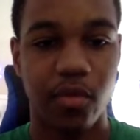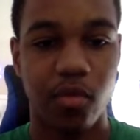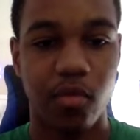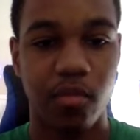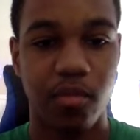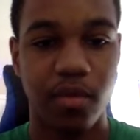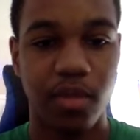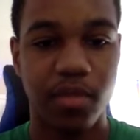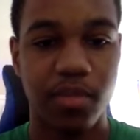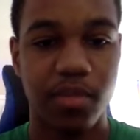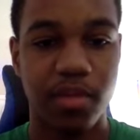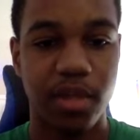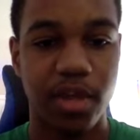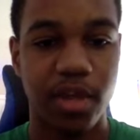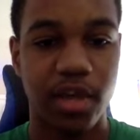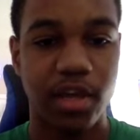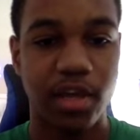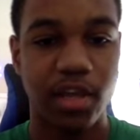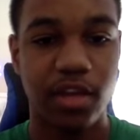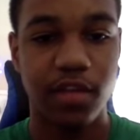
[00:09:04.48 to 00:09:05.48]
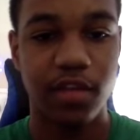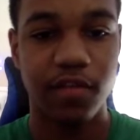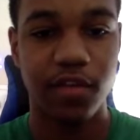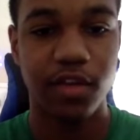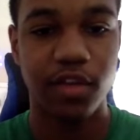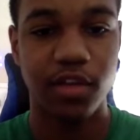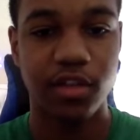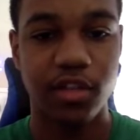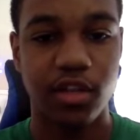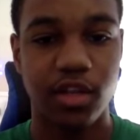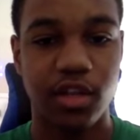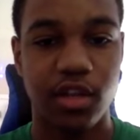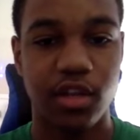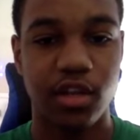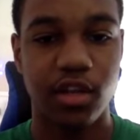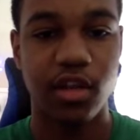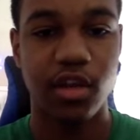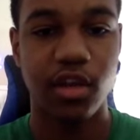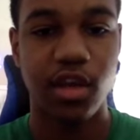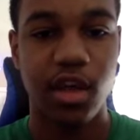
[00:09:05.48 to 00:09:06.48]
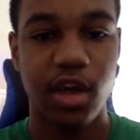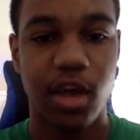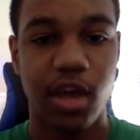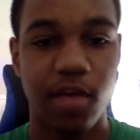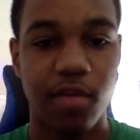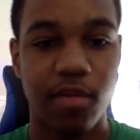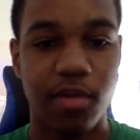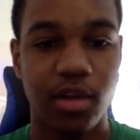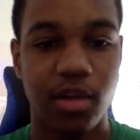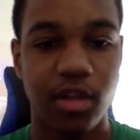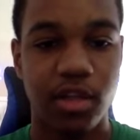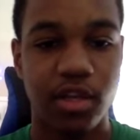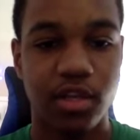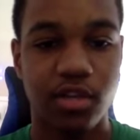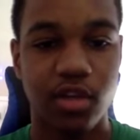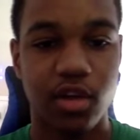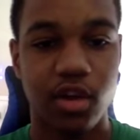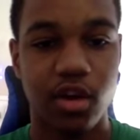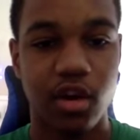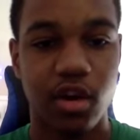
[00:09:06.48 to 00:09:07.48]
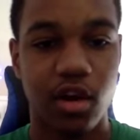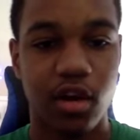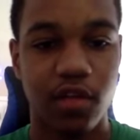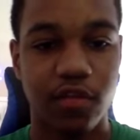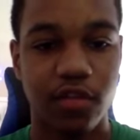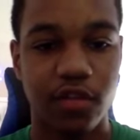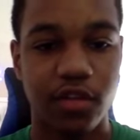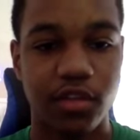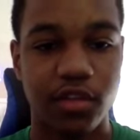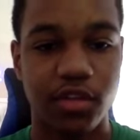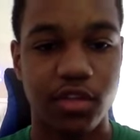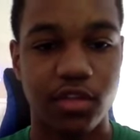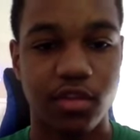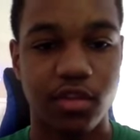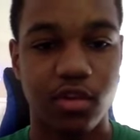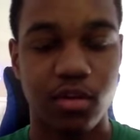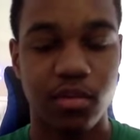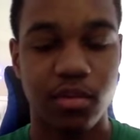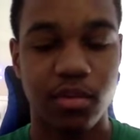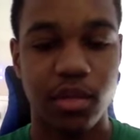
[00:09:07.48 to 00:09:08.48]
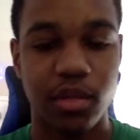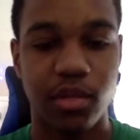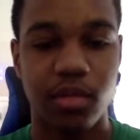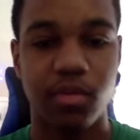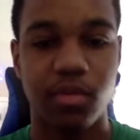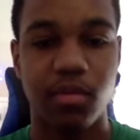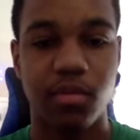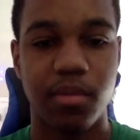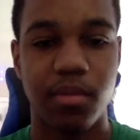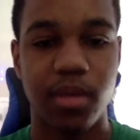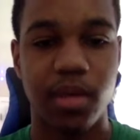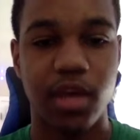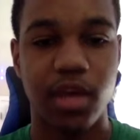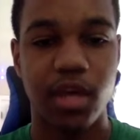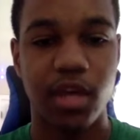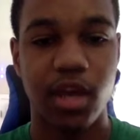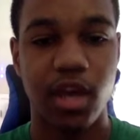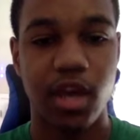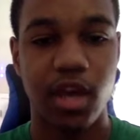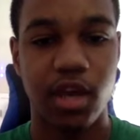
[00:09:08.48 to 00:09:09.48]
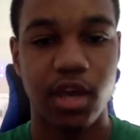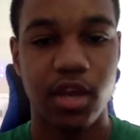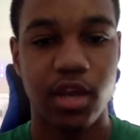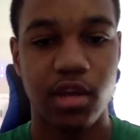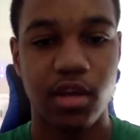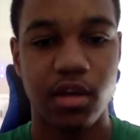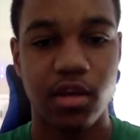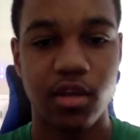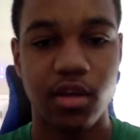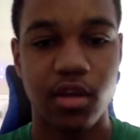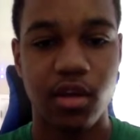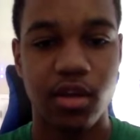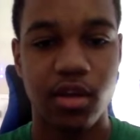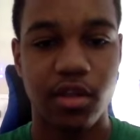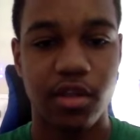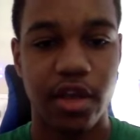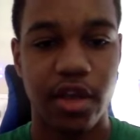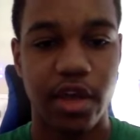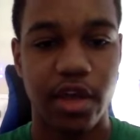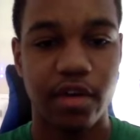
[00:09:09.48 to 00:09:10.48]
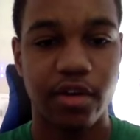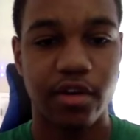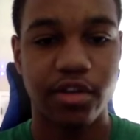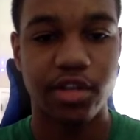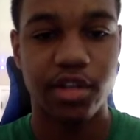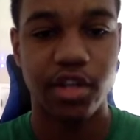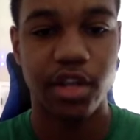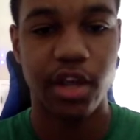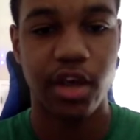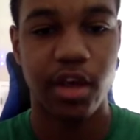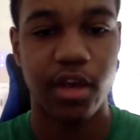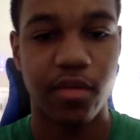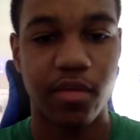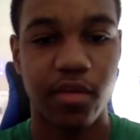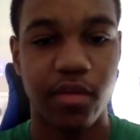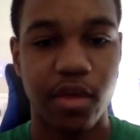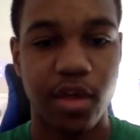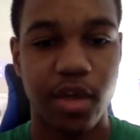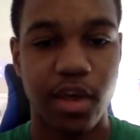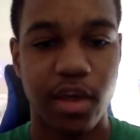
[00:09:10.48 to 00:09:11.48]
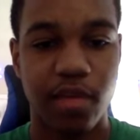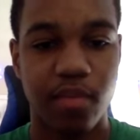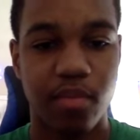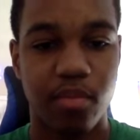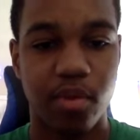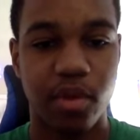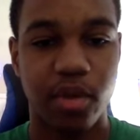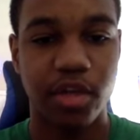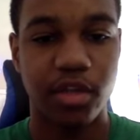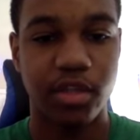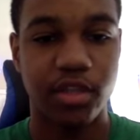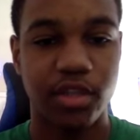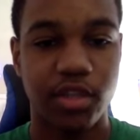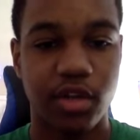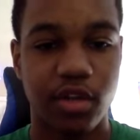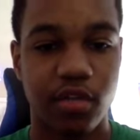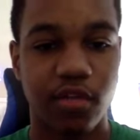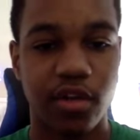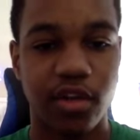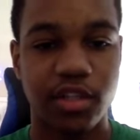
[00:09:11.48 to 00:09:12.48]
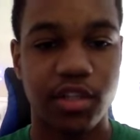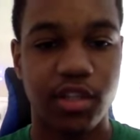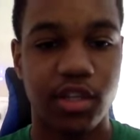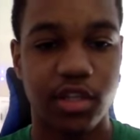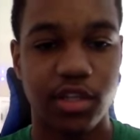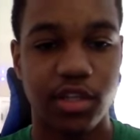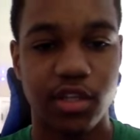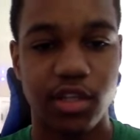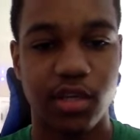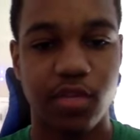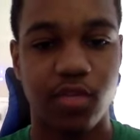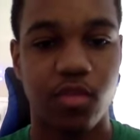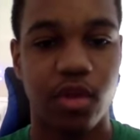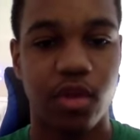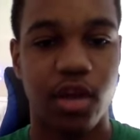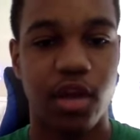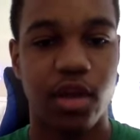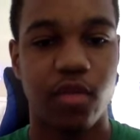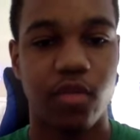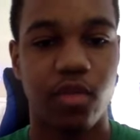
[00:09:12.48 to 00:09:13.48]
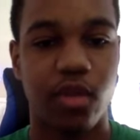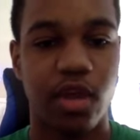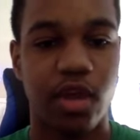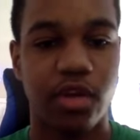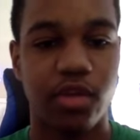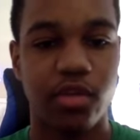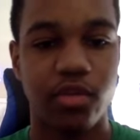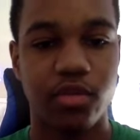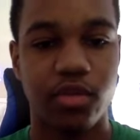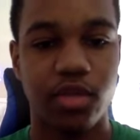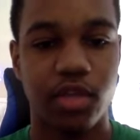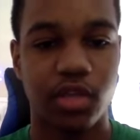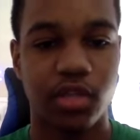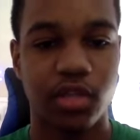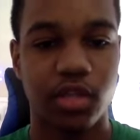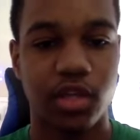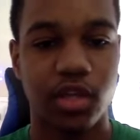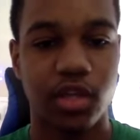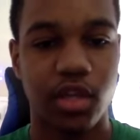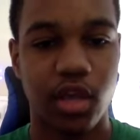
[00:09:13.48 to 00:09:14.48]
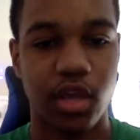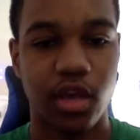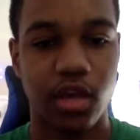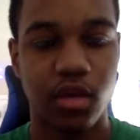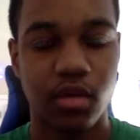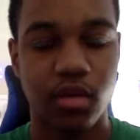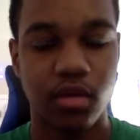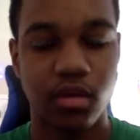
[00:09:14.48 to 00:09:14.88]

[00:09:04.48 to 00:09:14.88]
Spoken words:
me playing defense and then helping it lead to our offense is going to be big. And then the energy that it brings to the rest of the team when I do things like that.